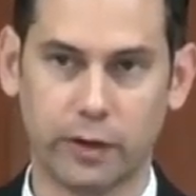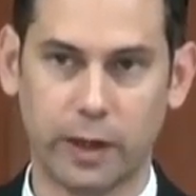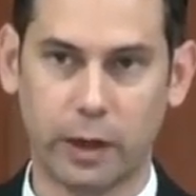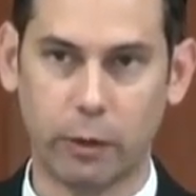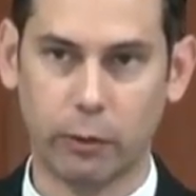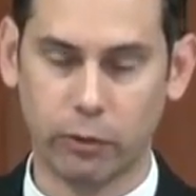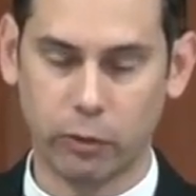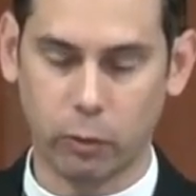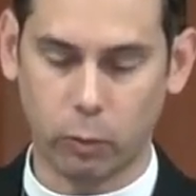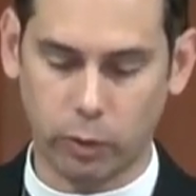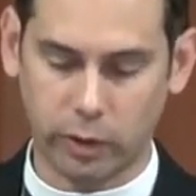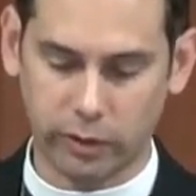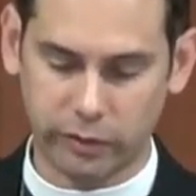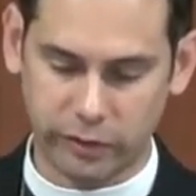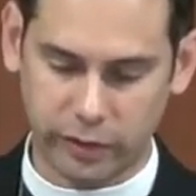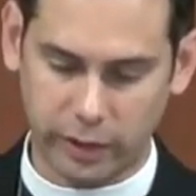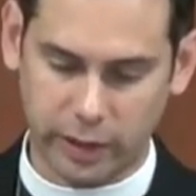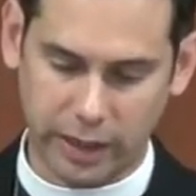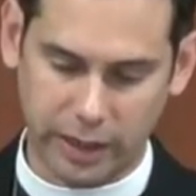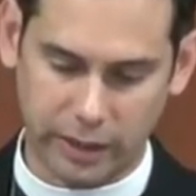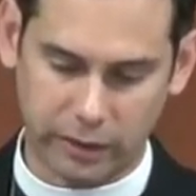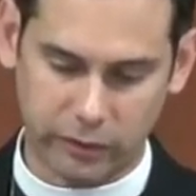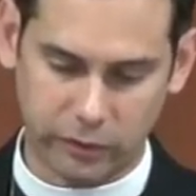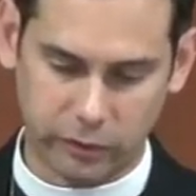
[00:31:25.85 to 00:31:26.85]
They were the ones that
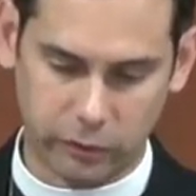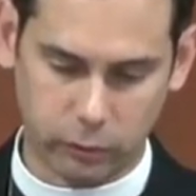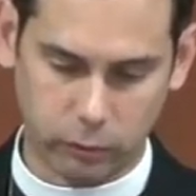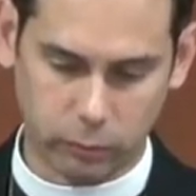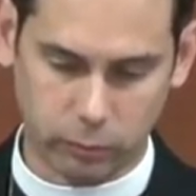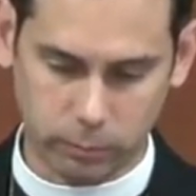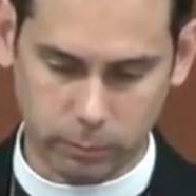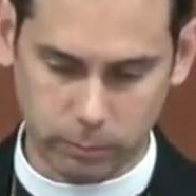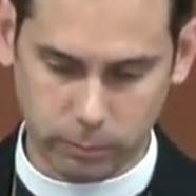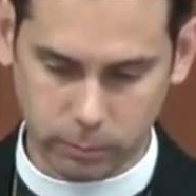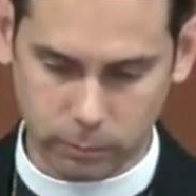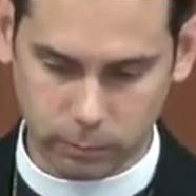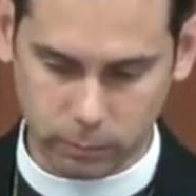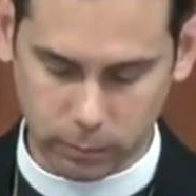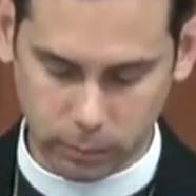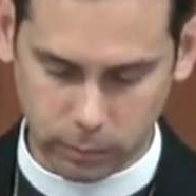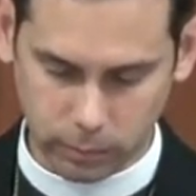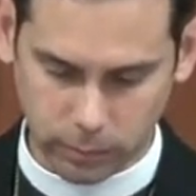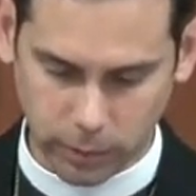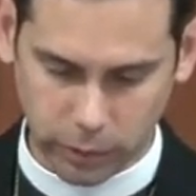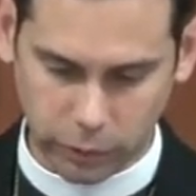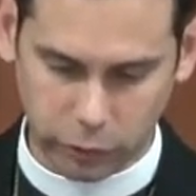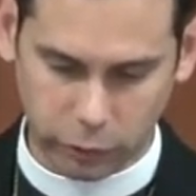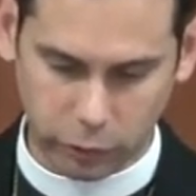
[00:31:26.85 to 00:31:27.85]
had to
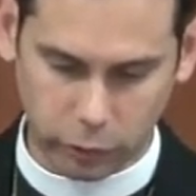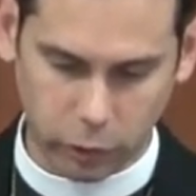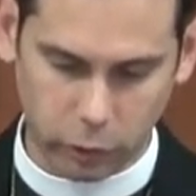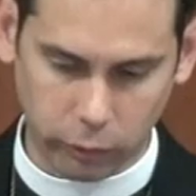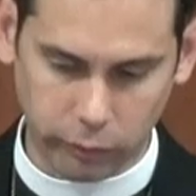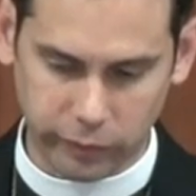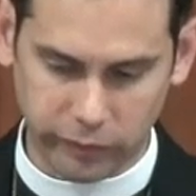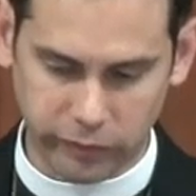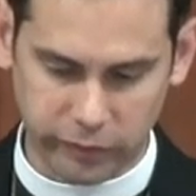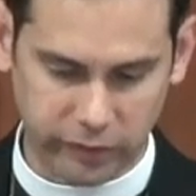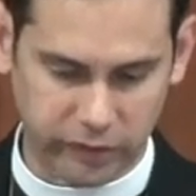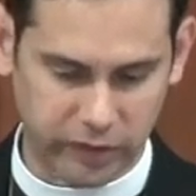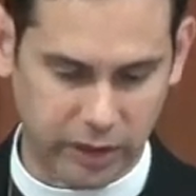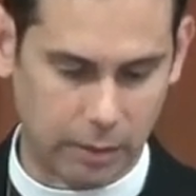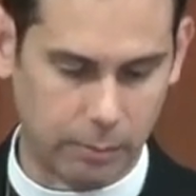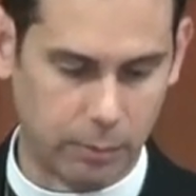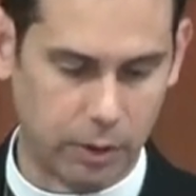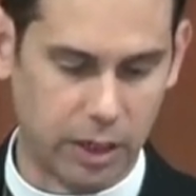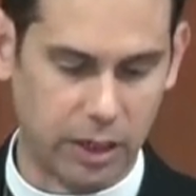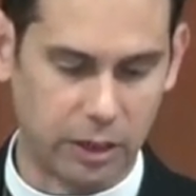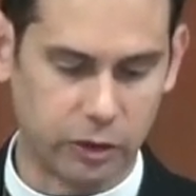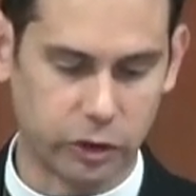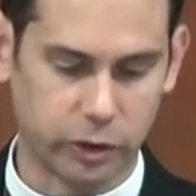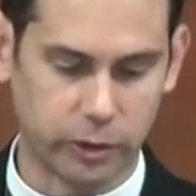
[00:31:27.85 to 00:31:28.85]
undergo this
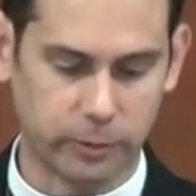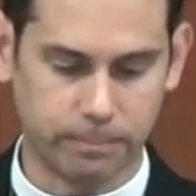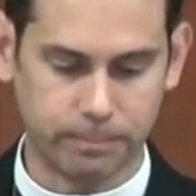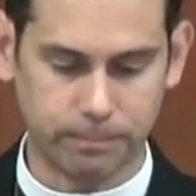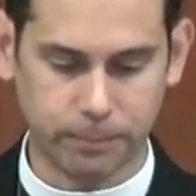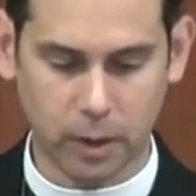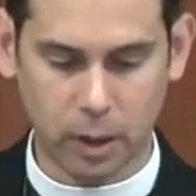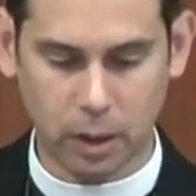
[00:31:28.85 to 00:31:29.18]
examination.